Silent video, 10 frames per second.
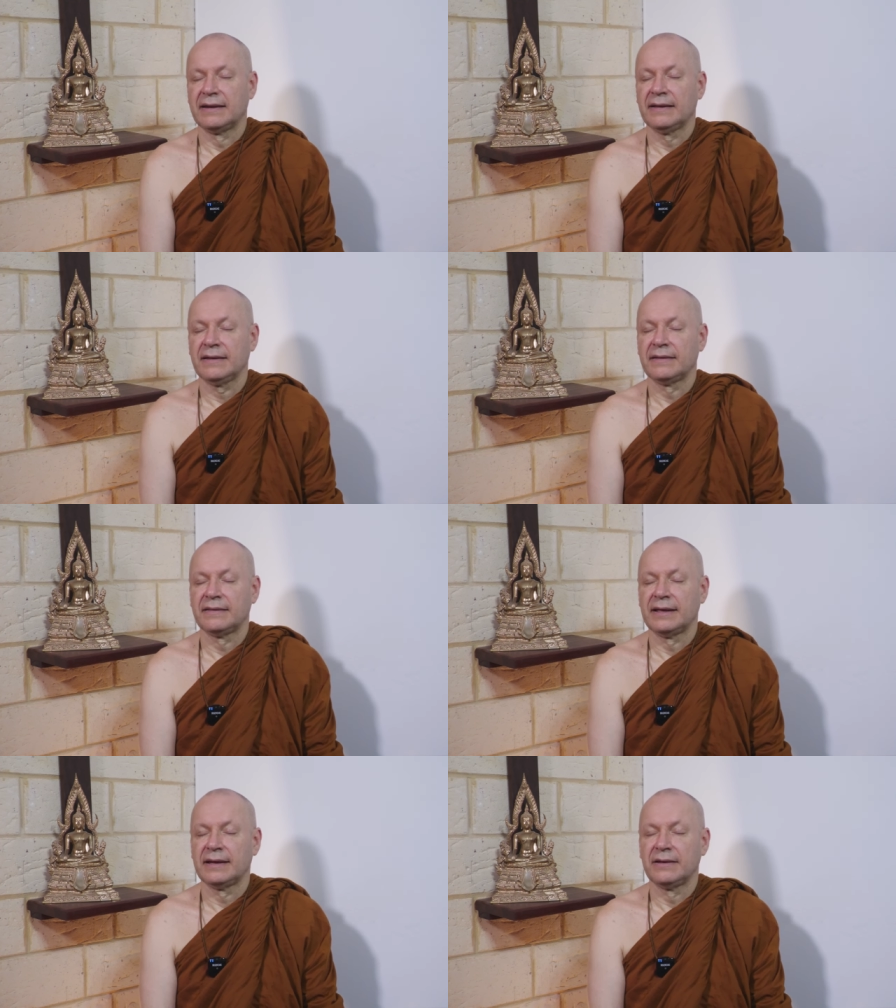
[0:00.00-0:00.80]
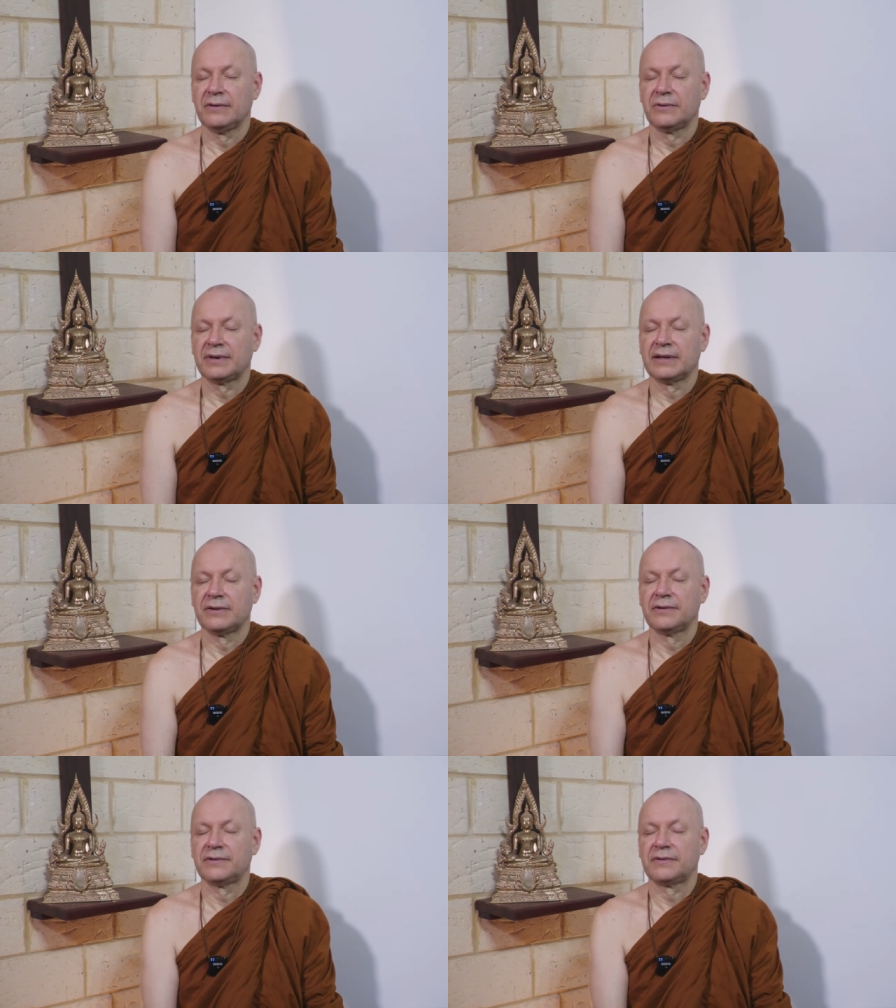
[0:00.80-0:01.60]
uh, then you can
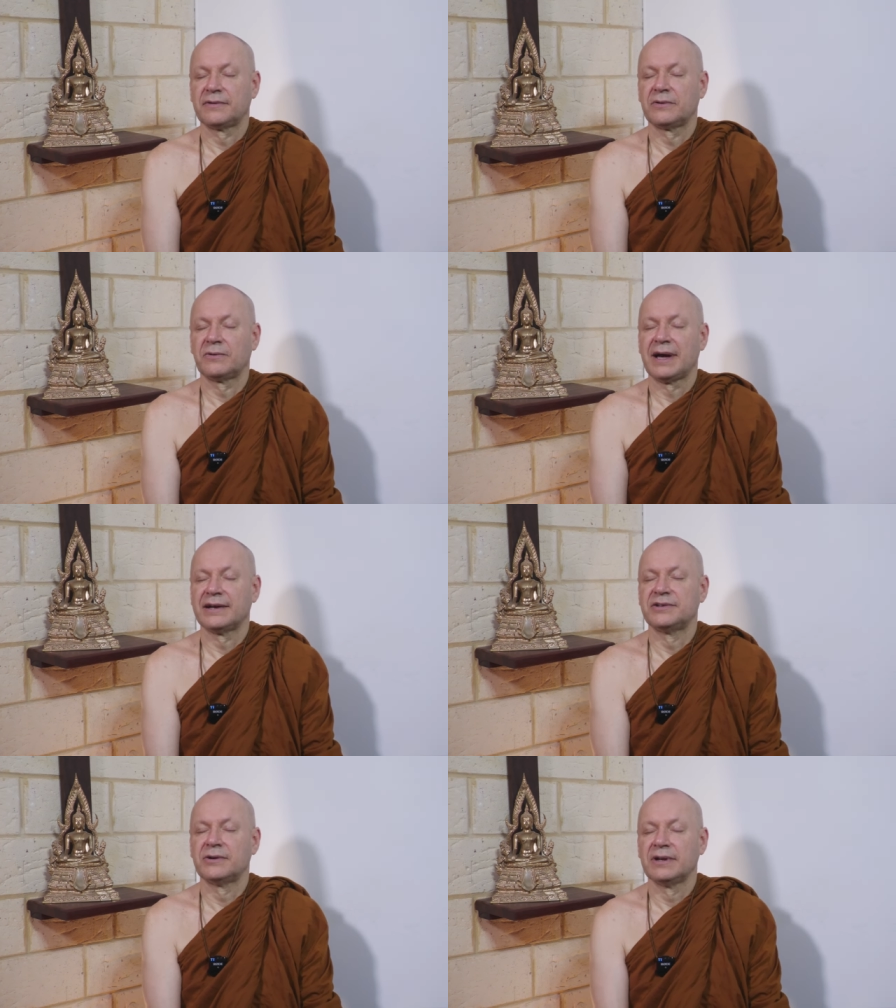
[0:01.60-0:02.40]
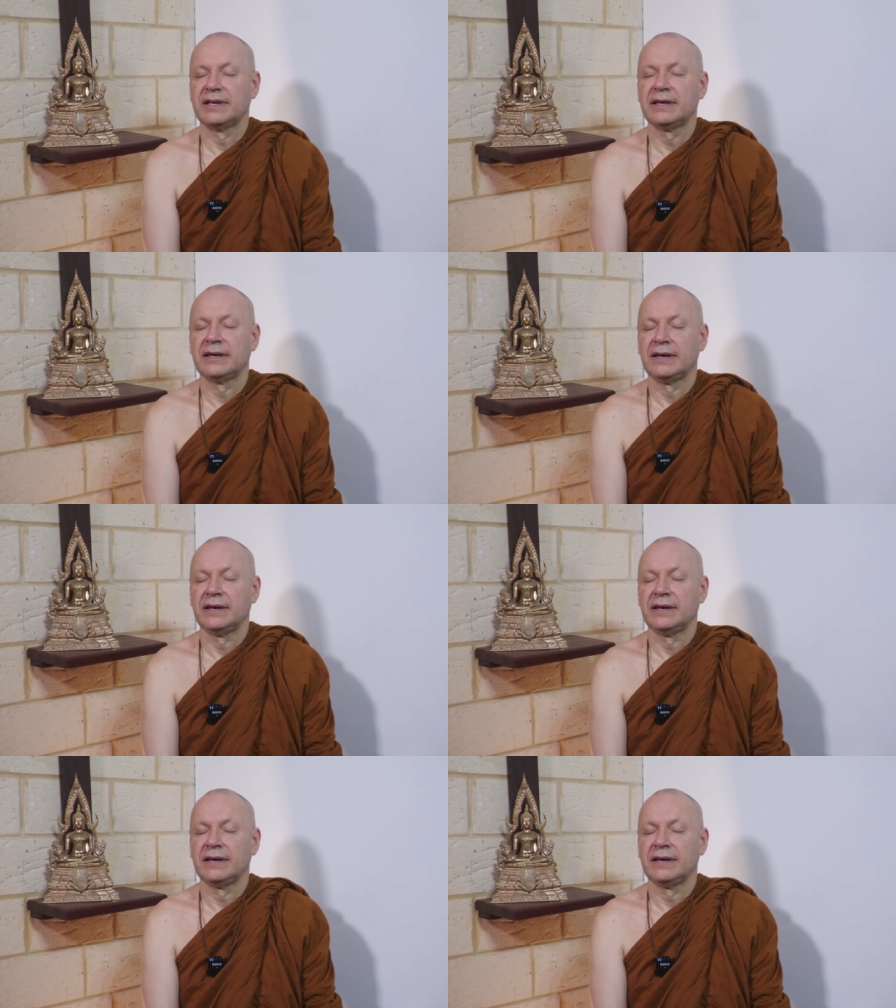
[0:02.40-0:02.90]
just gradually